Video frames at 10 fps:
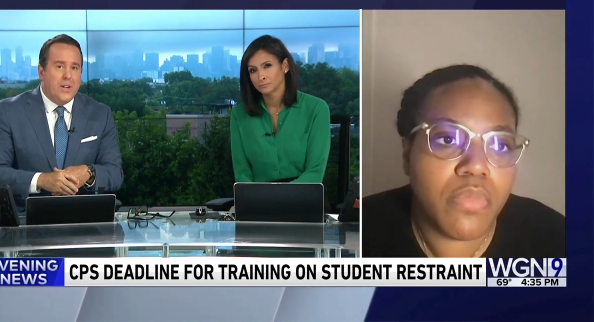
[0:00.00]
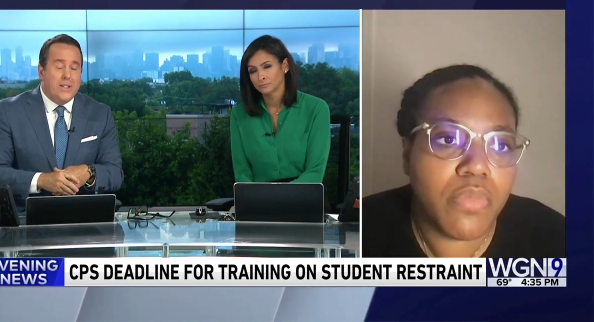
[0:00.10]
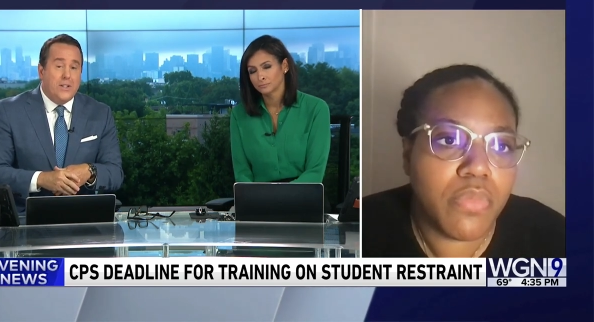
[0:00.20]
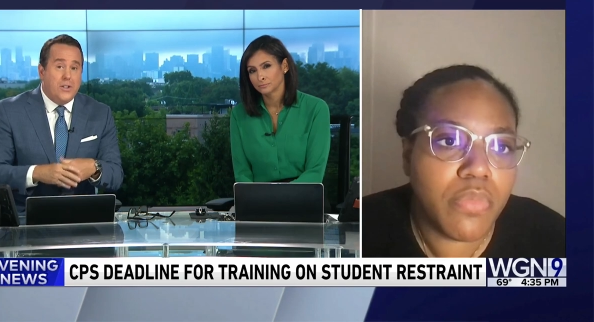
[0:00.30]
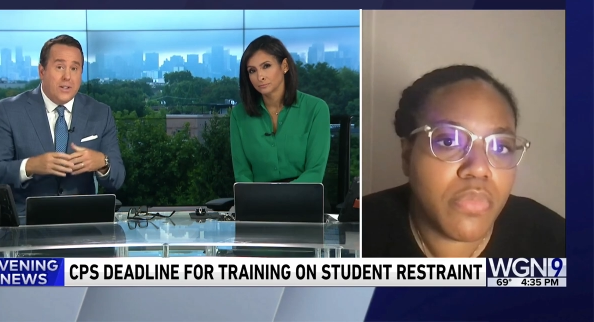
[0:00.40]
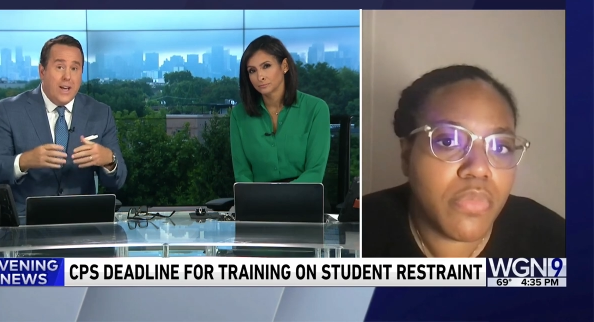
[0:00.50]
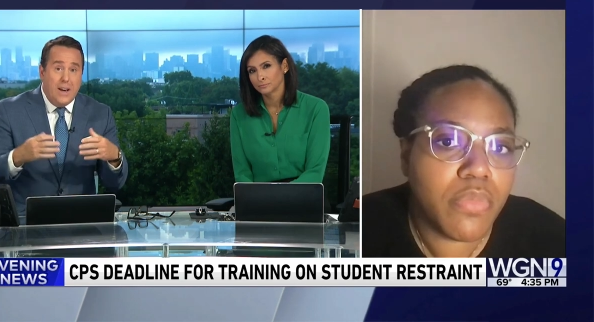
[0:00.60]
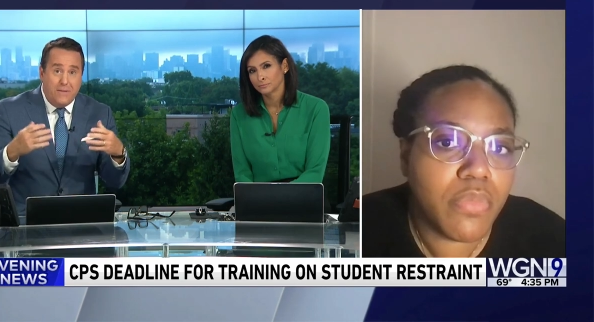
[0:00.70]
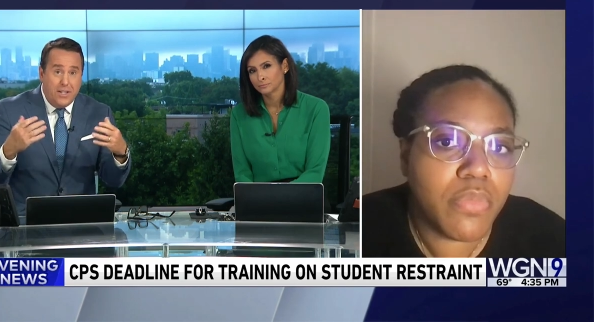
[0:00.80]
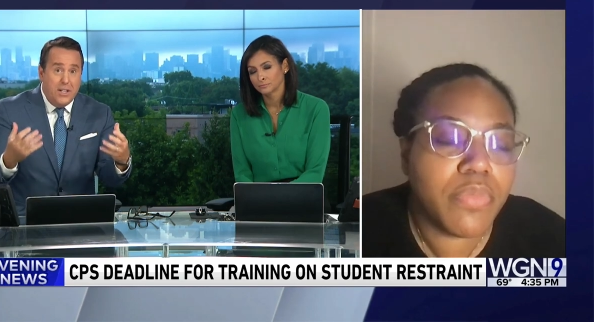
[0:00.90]
Speaker 1: Is it just
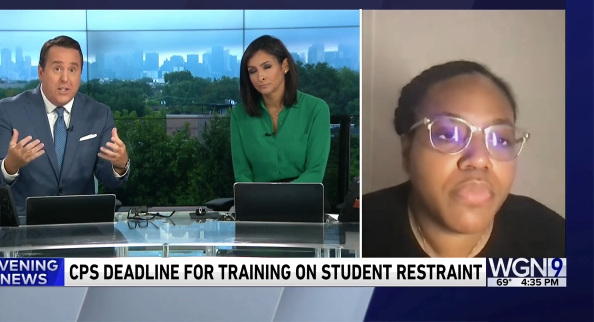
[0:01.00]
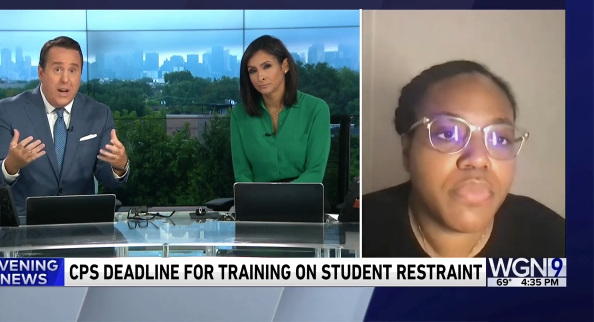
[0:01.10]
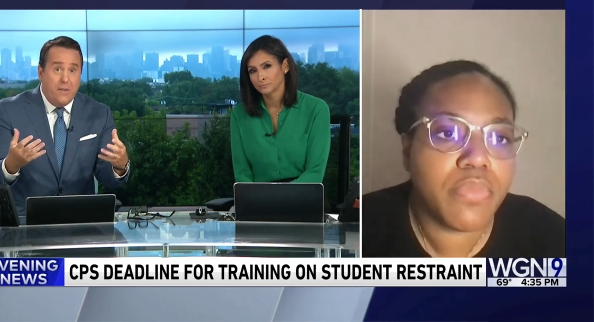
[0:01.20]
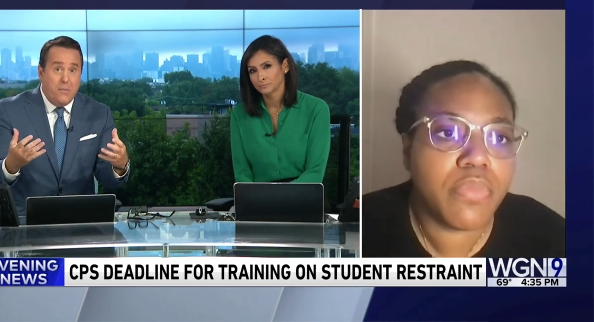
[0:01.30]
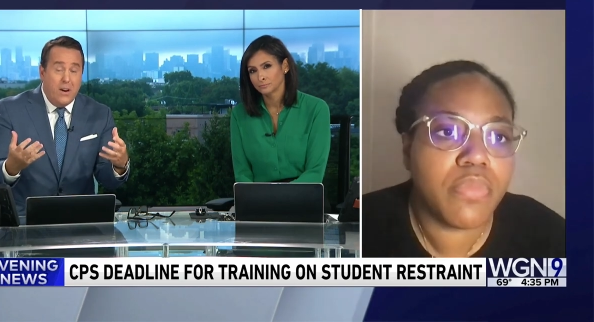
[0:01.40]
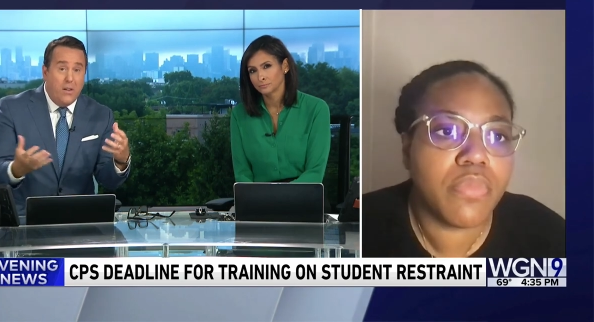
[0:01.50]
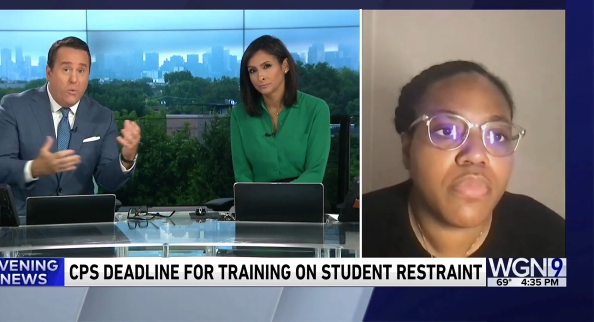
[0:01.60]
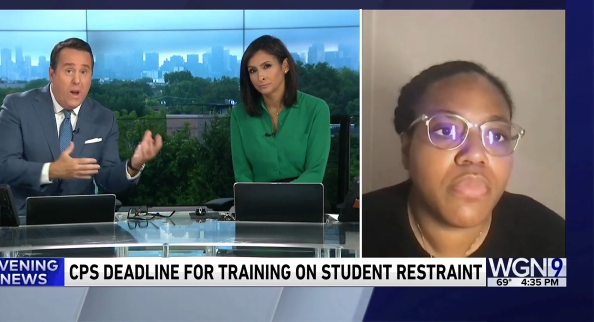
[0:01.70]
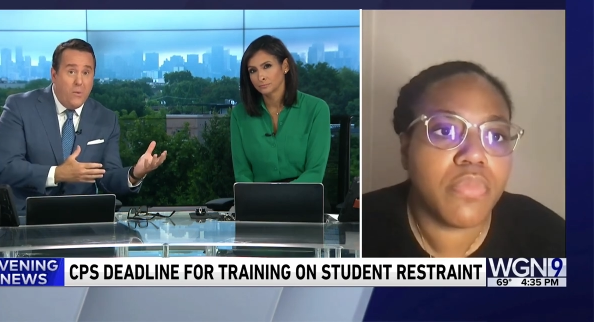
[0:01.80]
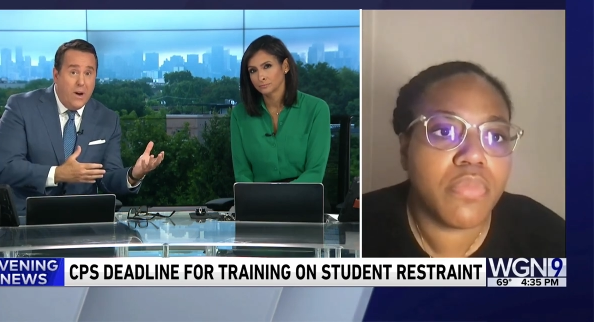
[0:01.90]
kind of teaching everybody the
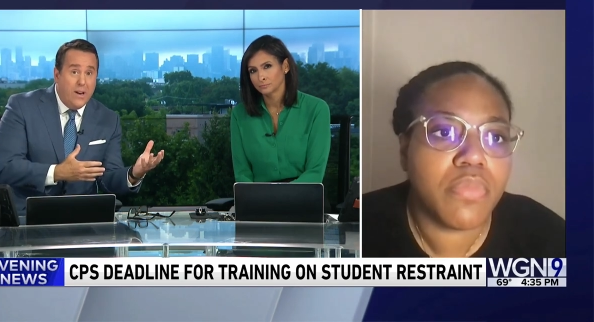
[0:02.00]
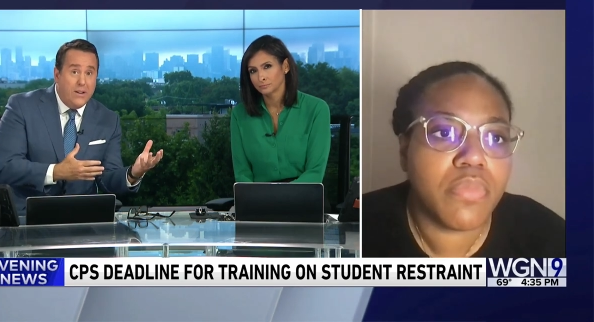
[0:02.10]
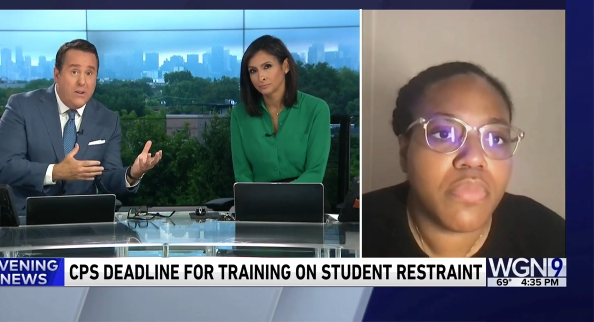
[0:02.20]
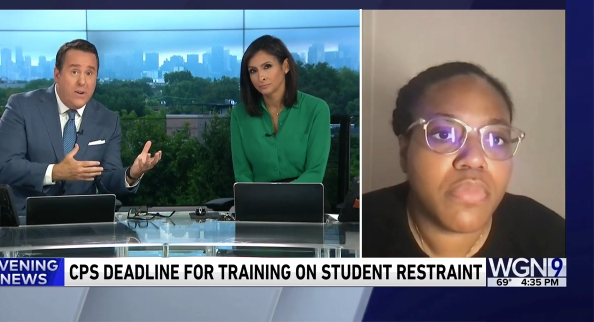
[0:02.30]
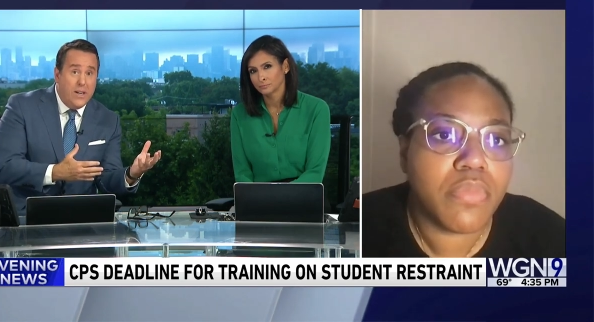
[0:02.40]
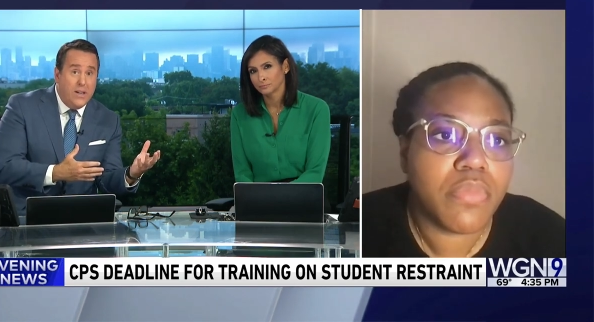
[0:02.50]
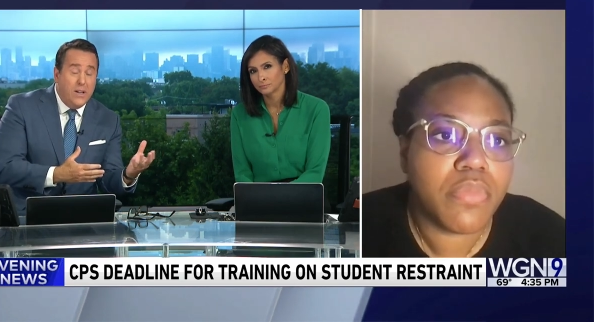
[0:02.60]
right way to do it?